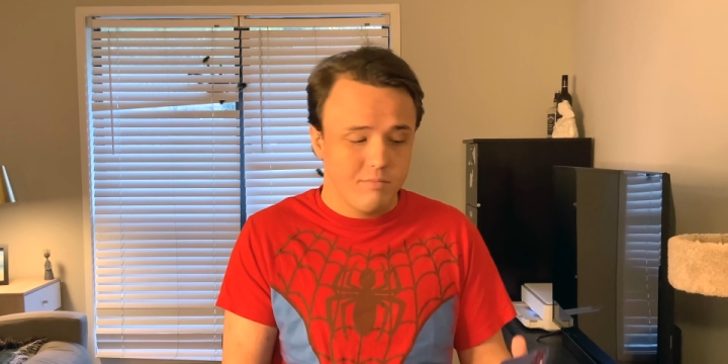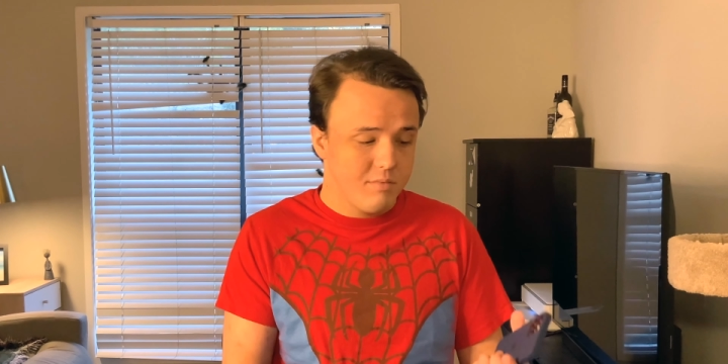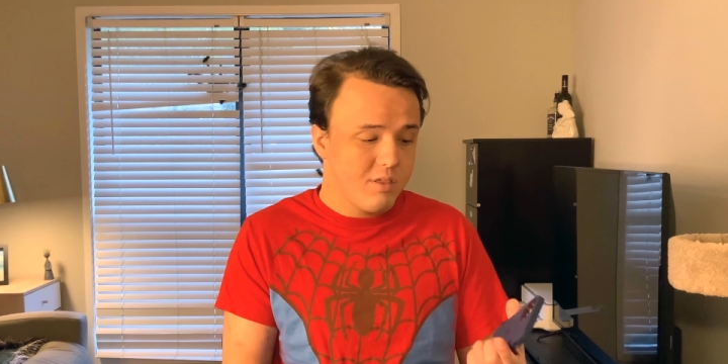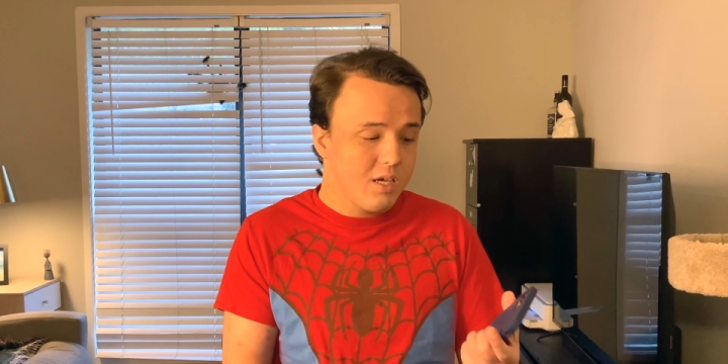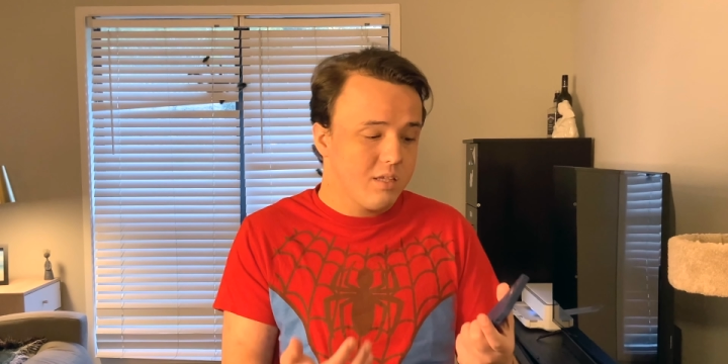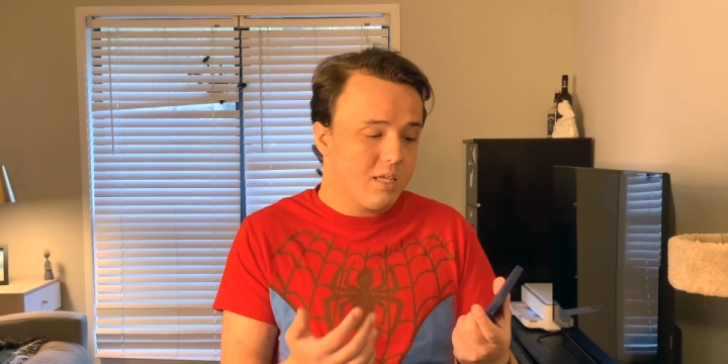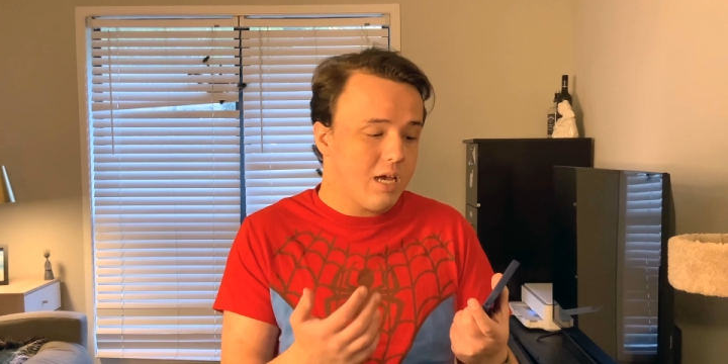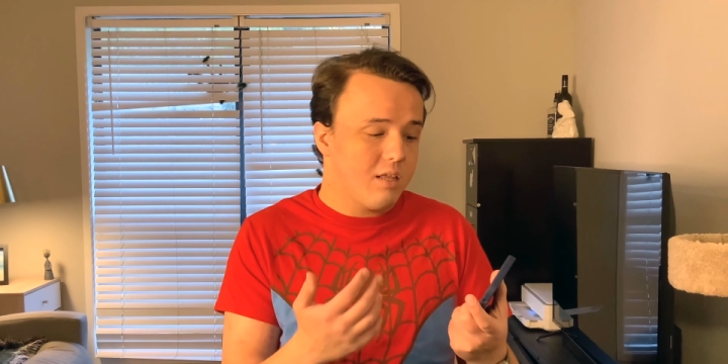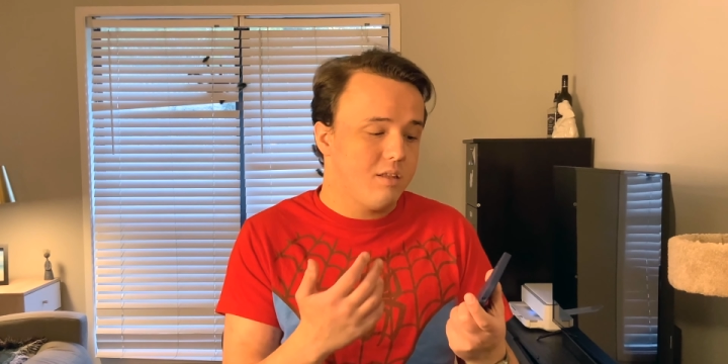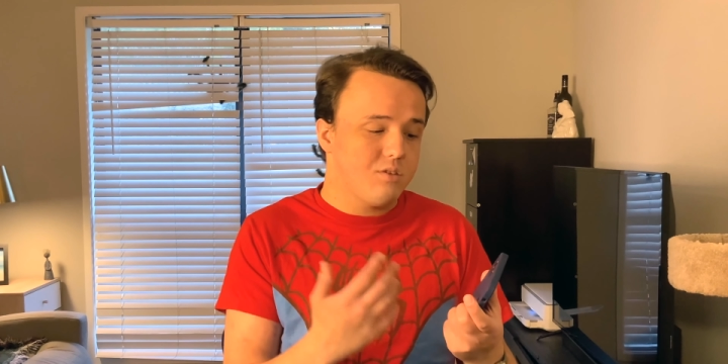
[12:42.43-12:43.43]
think
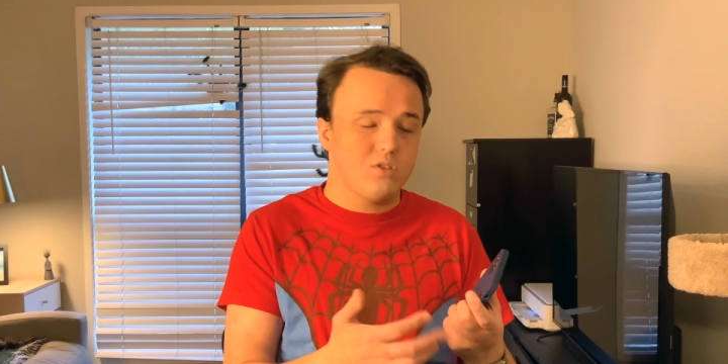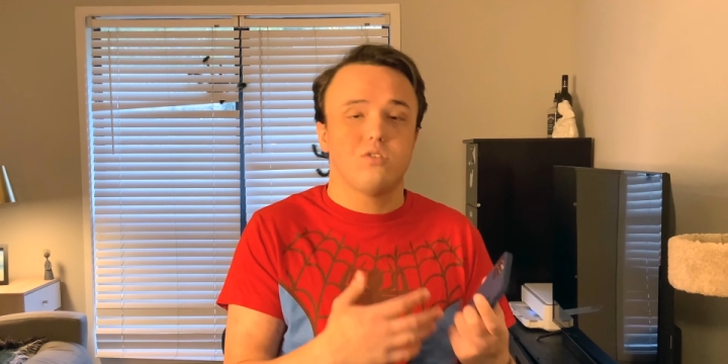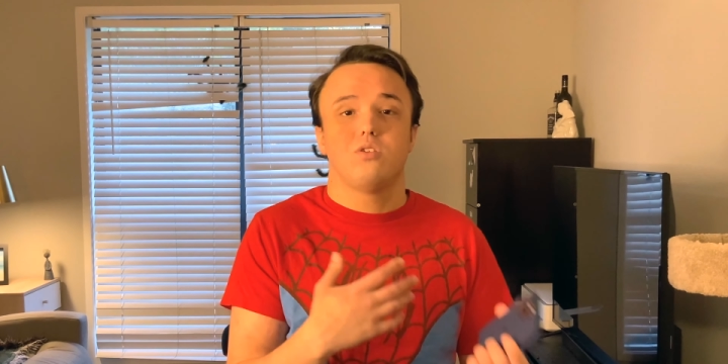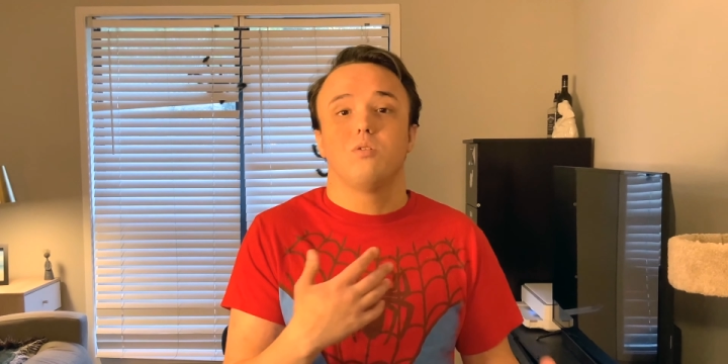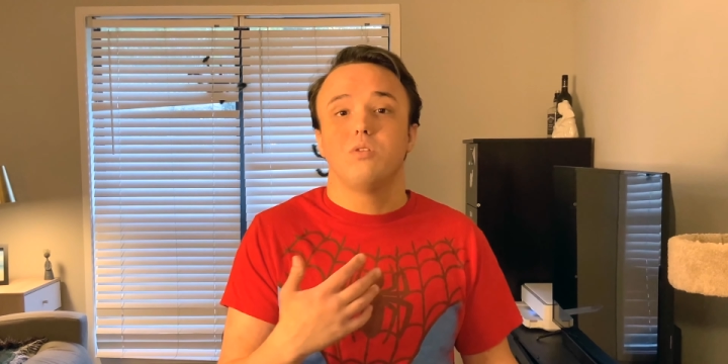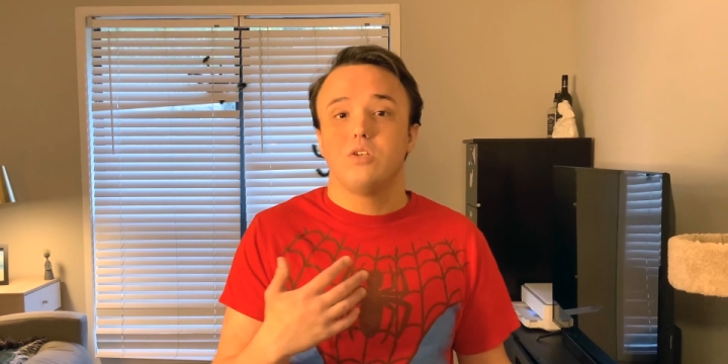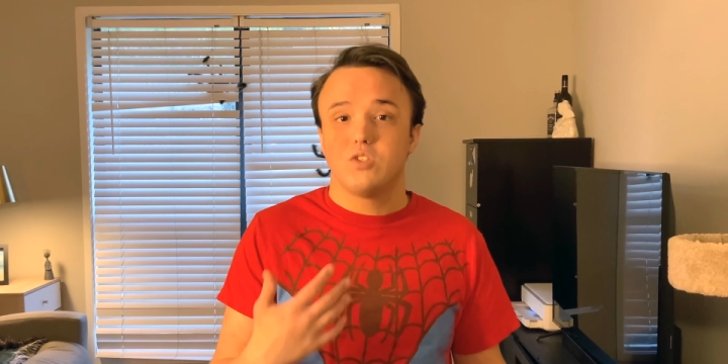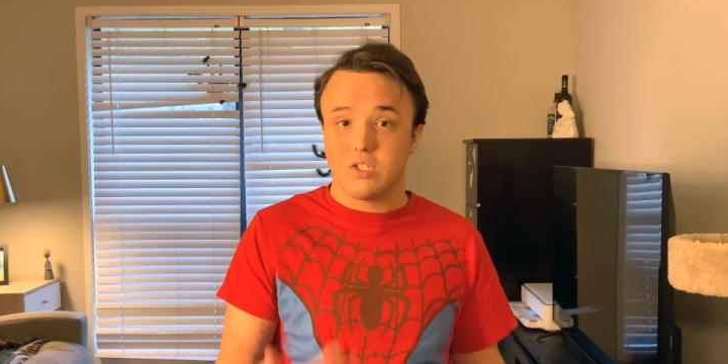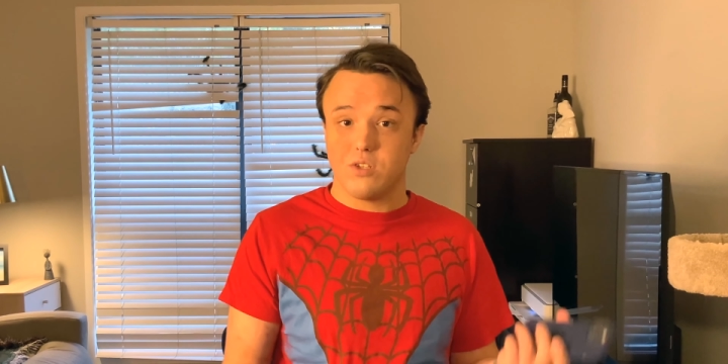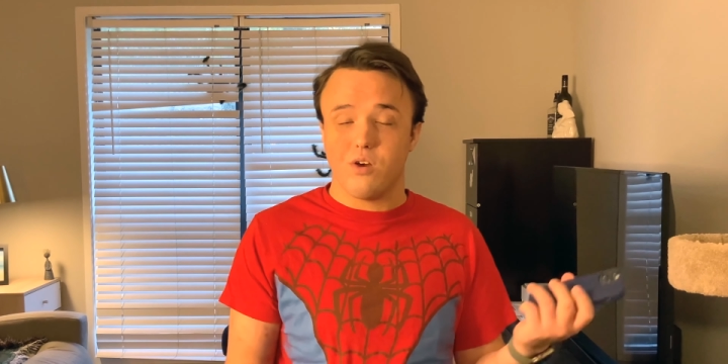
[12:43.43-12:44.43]
that this is the only
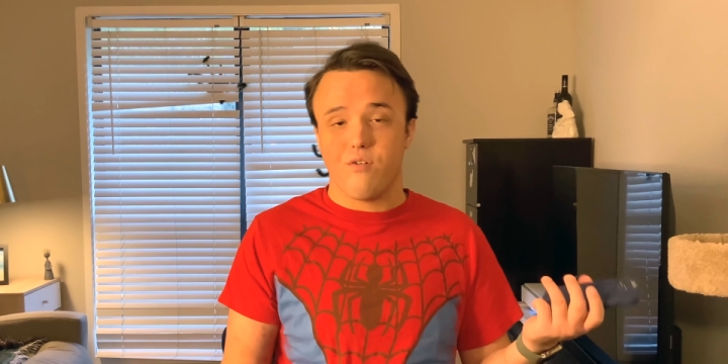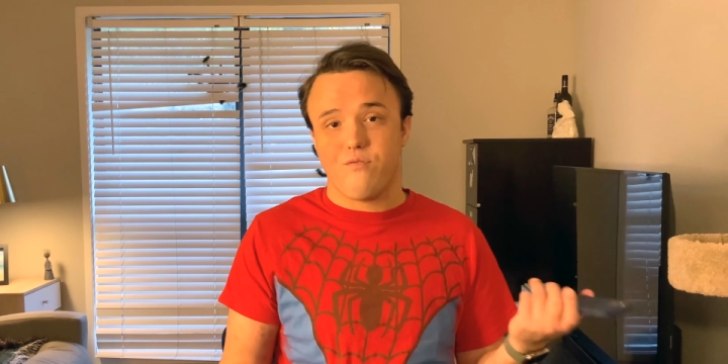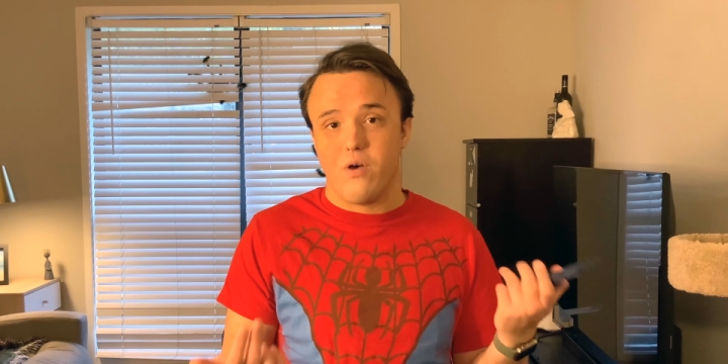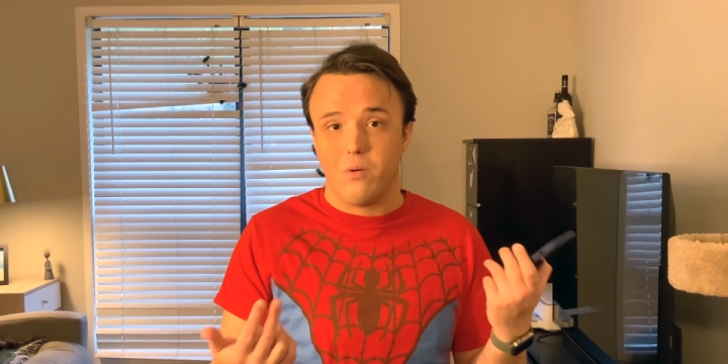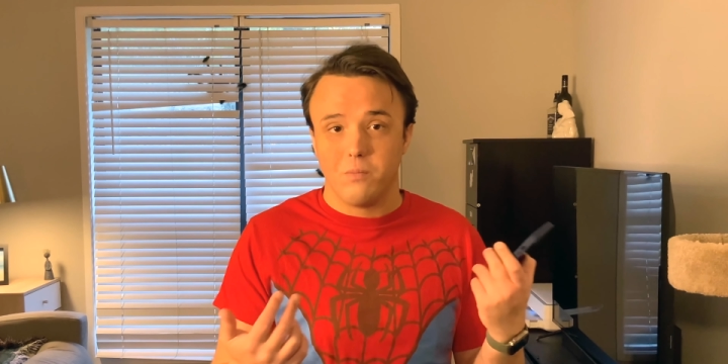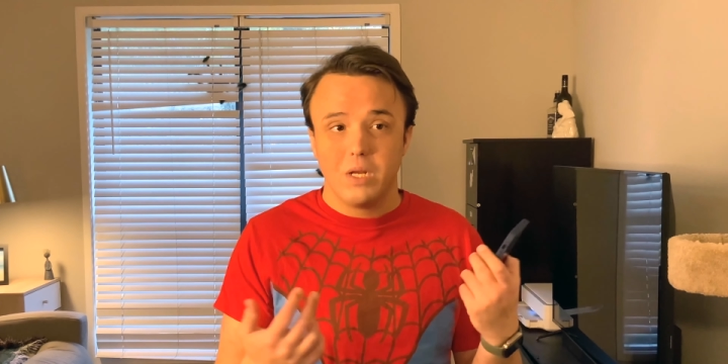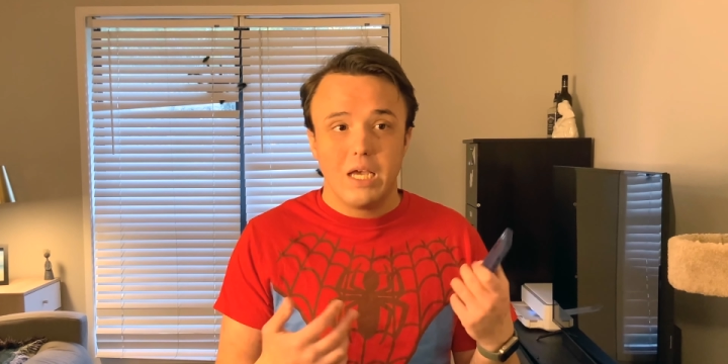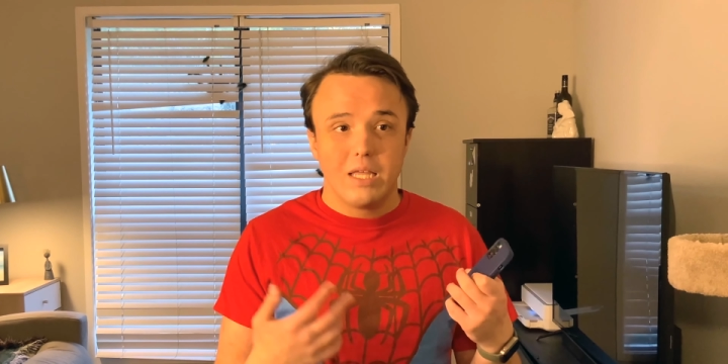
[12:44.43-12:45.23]
60 Hz phone